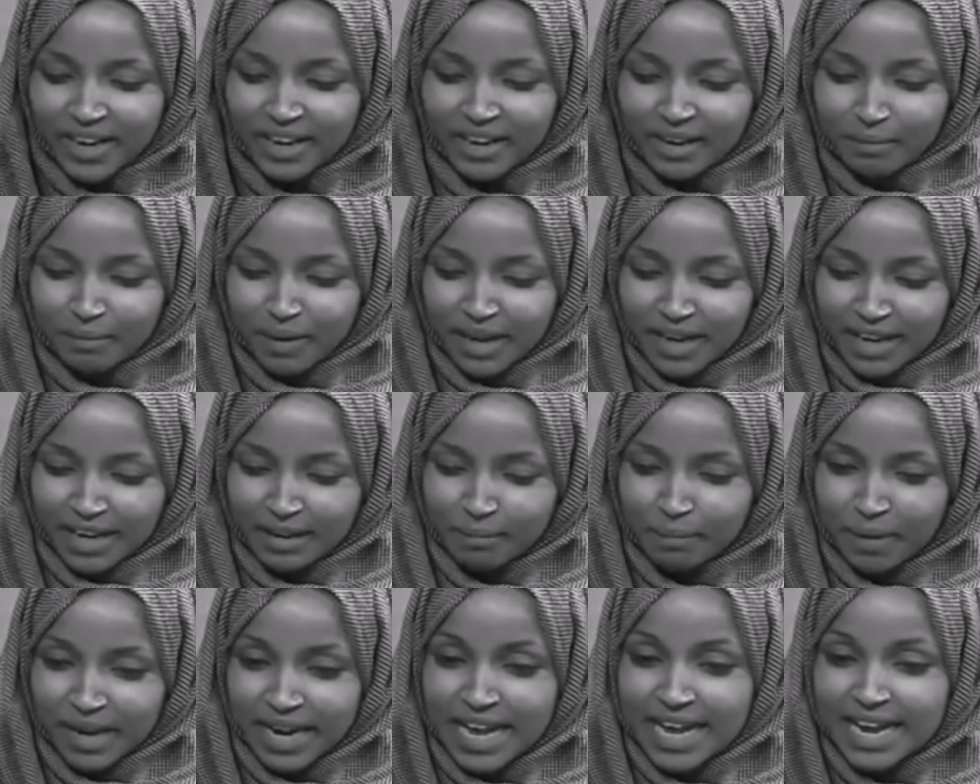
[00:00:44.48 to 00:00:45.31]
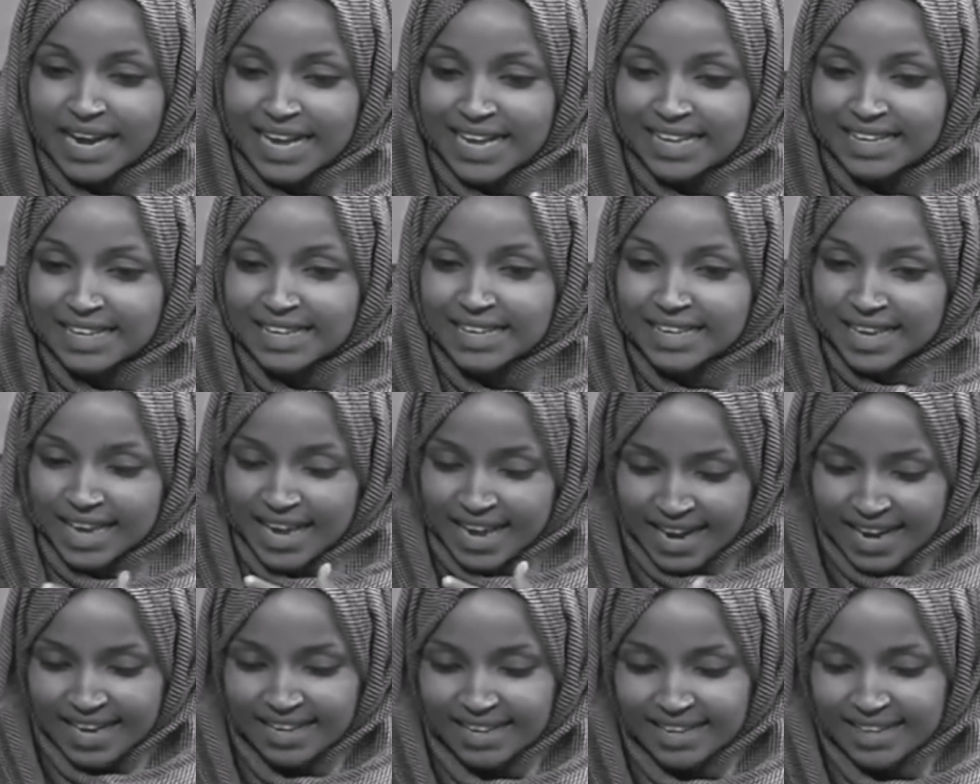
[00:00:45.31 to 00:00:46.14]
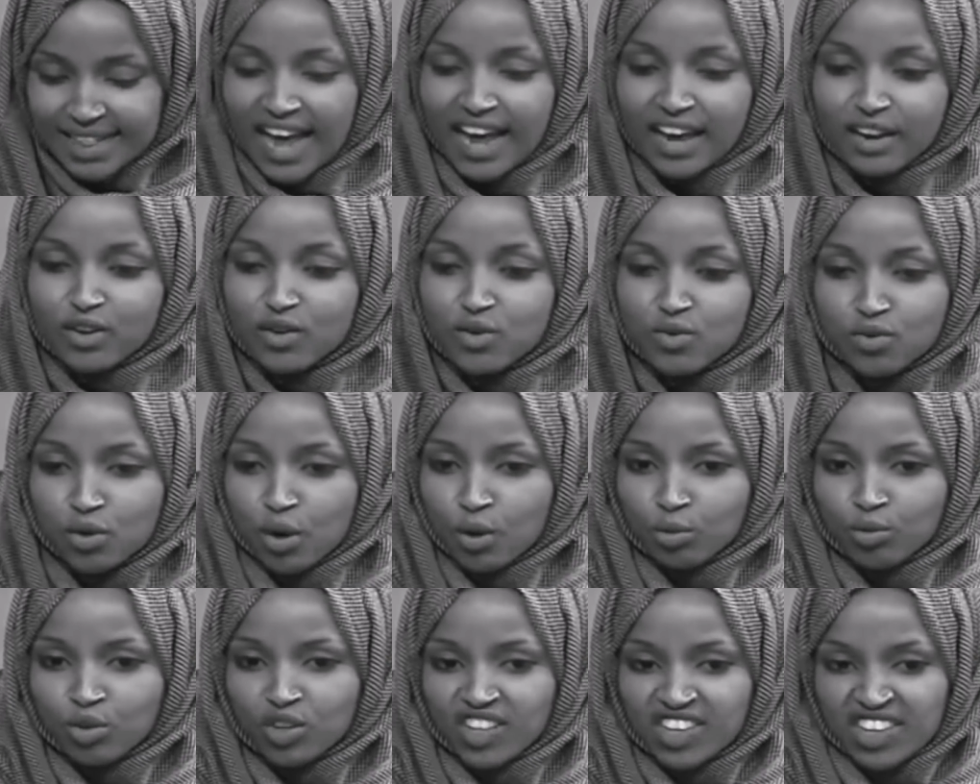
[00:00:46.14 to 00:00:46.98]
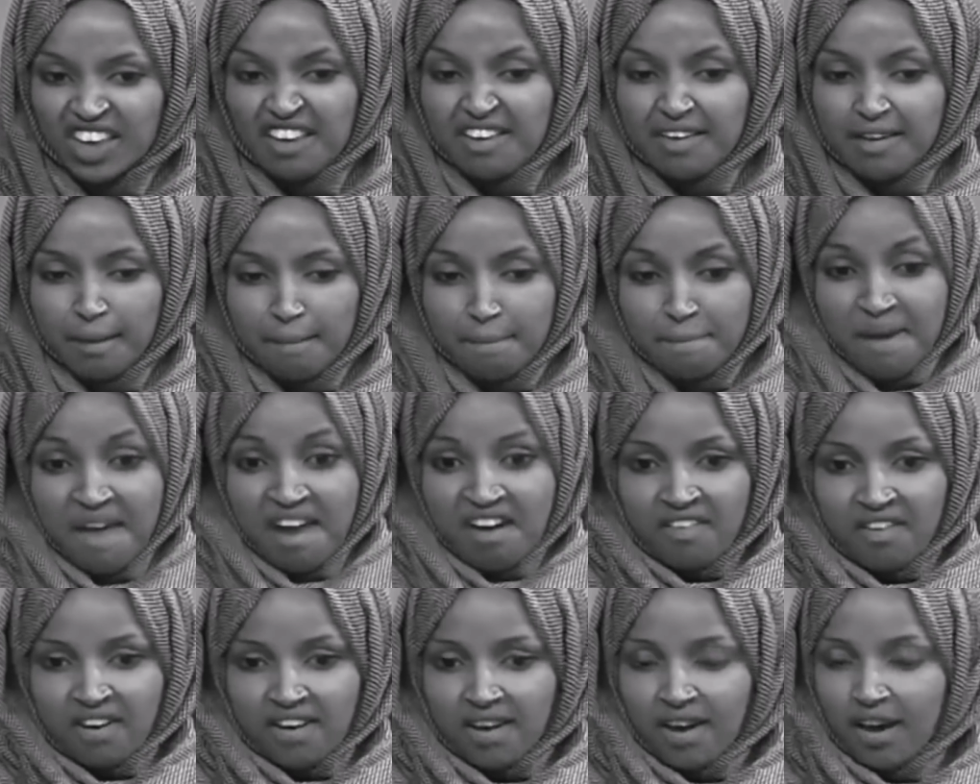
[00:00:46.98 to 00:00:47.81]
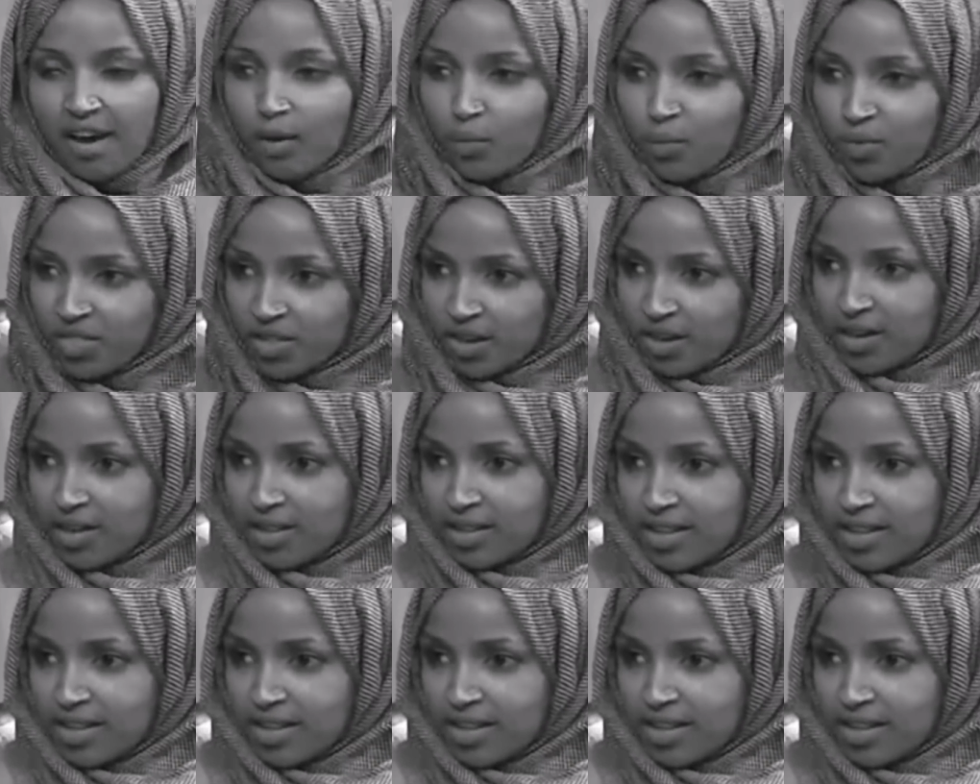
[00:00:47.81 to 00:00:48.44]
but it is that you don't say America with an